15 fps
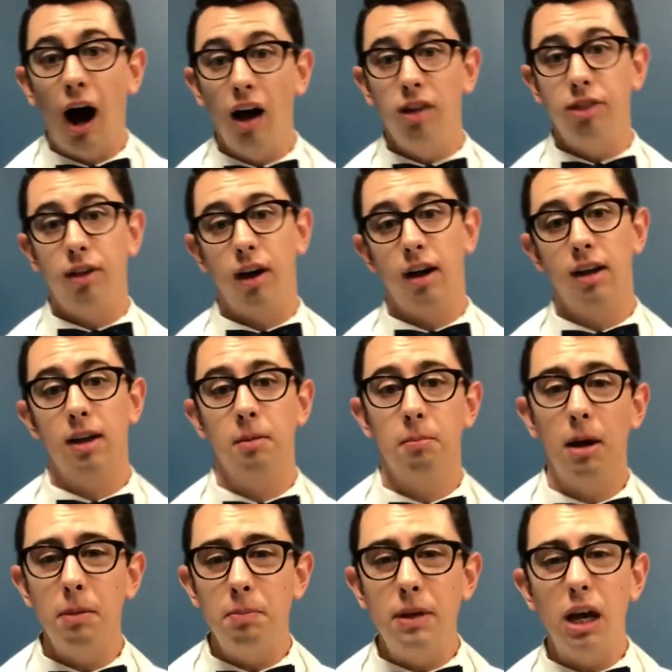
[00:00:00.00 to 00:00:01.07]
I thought it
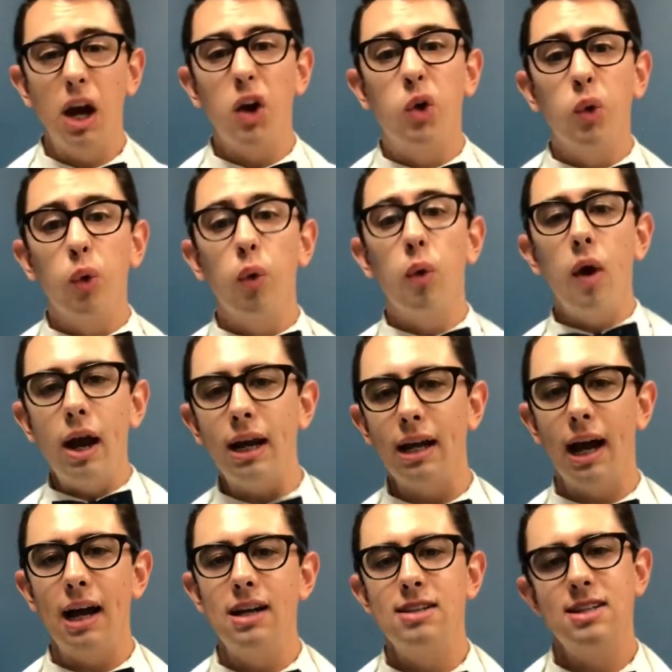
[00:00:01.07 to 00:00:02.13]
might be a great
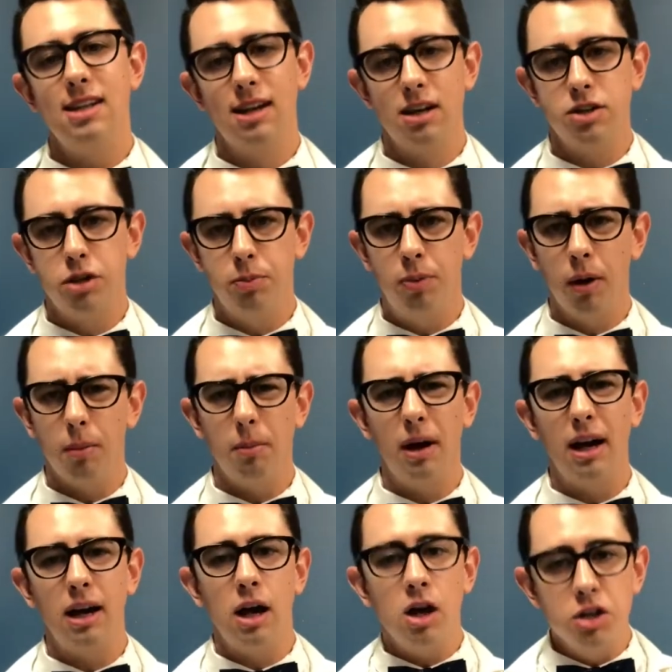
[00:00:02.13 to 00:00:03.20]
idea to put
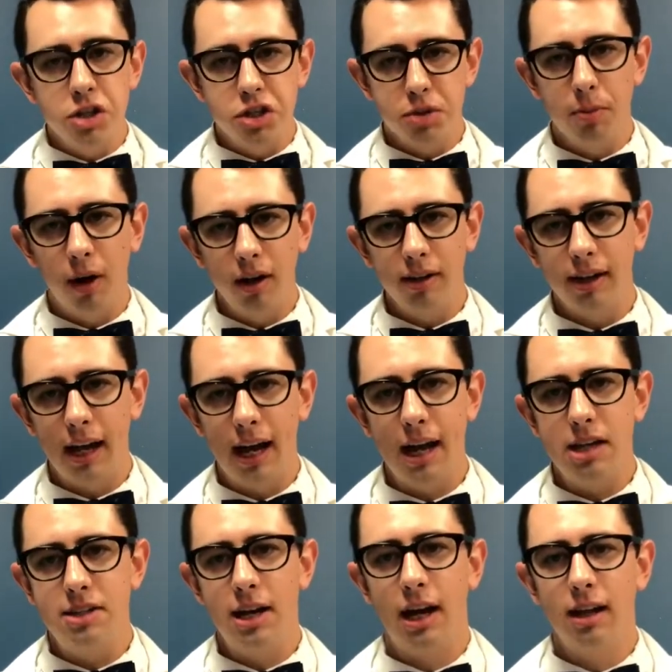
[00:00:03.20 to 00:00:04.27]
my smart
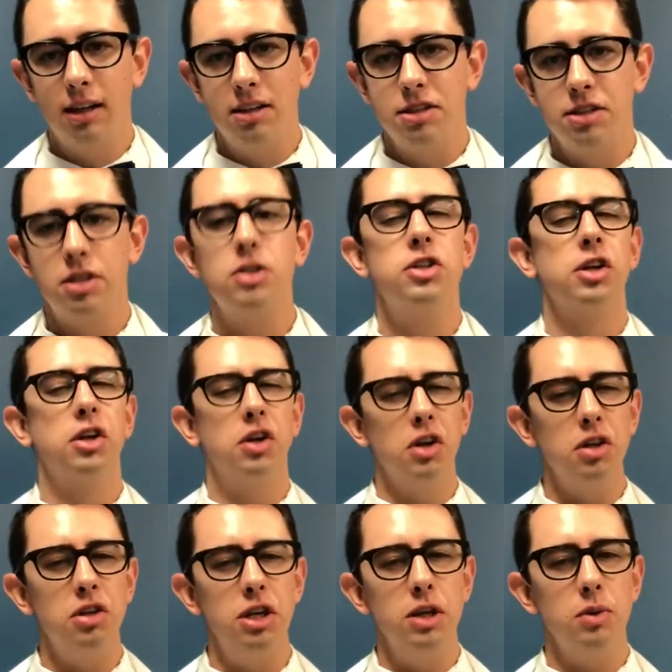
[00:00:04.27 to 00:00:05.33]
guy talents to
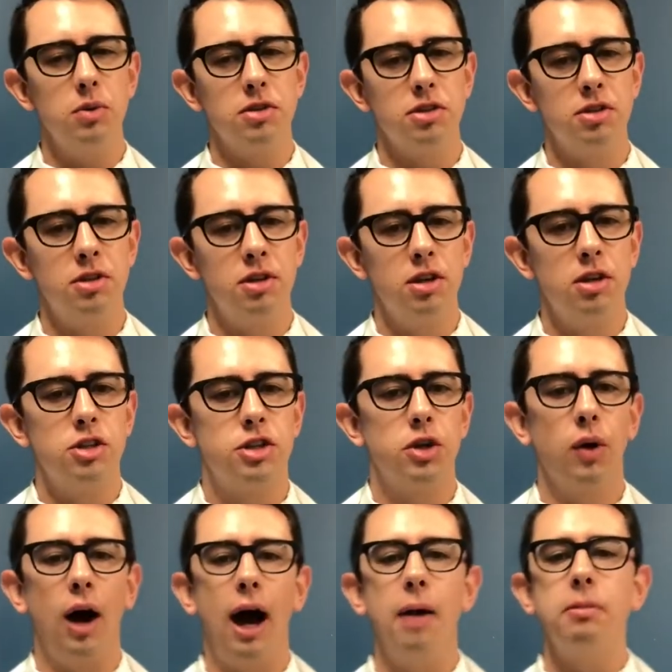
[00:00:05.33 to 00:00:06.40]
good use.
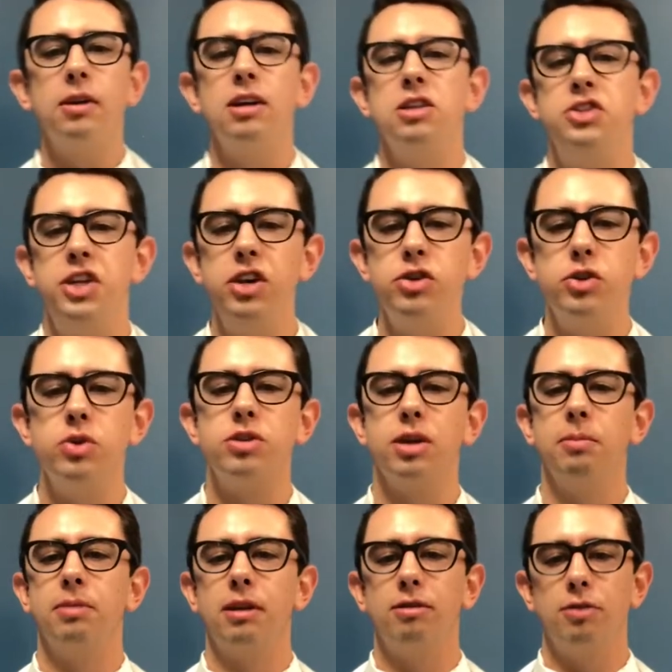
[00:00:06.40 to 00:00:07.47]
So I'm gonna teach you
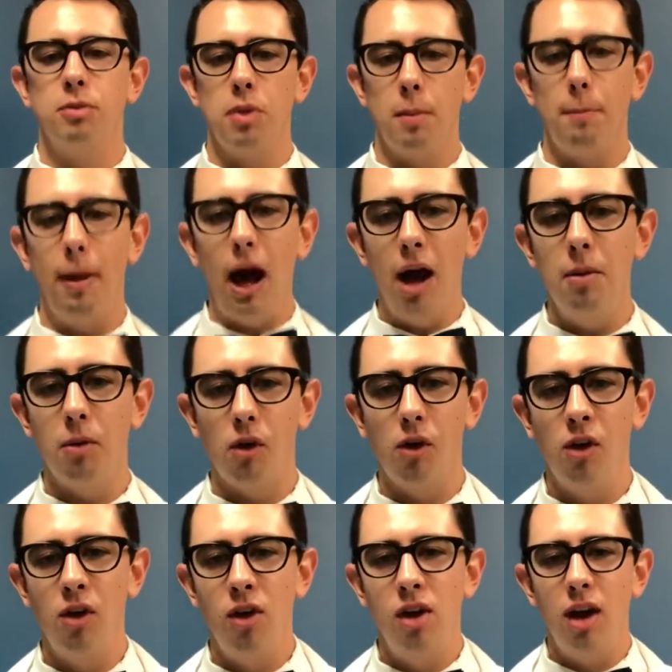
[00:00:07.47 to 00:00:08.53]
something from the
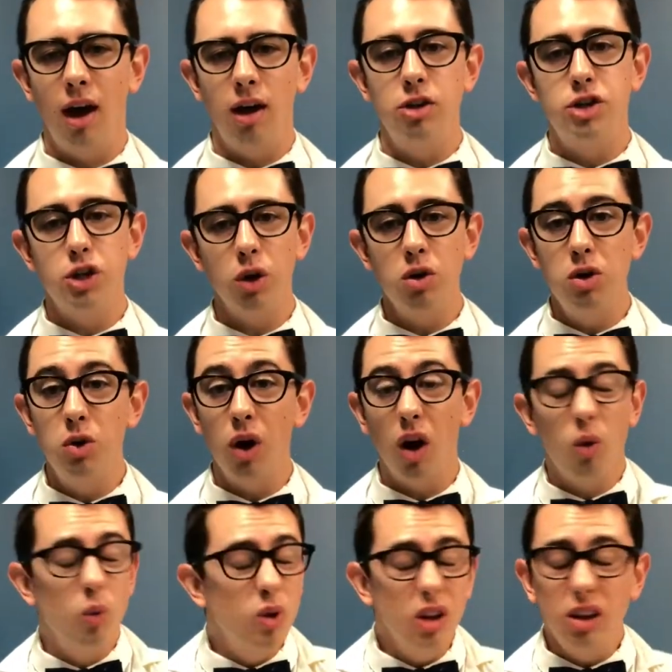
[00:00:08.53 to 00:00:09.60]
Bible and show you
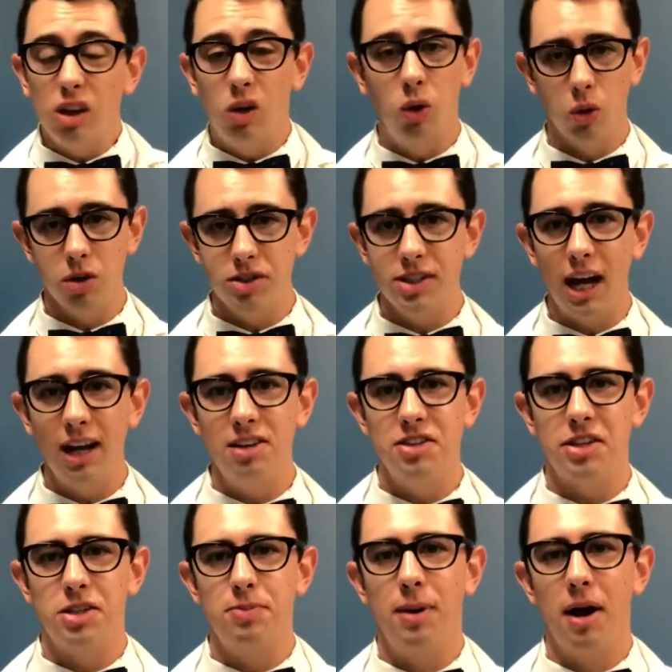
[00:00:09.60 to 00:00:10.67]
a really cool
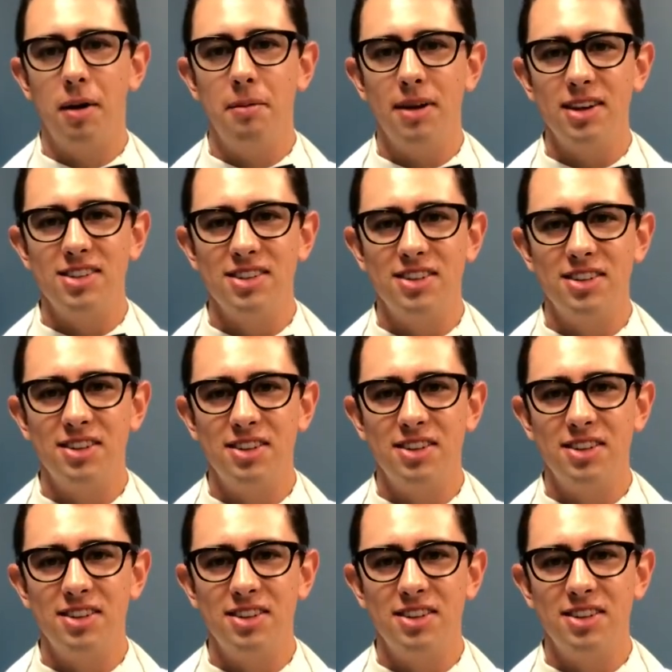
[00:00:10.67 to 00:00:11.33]
science experiment.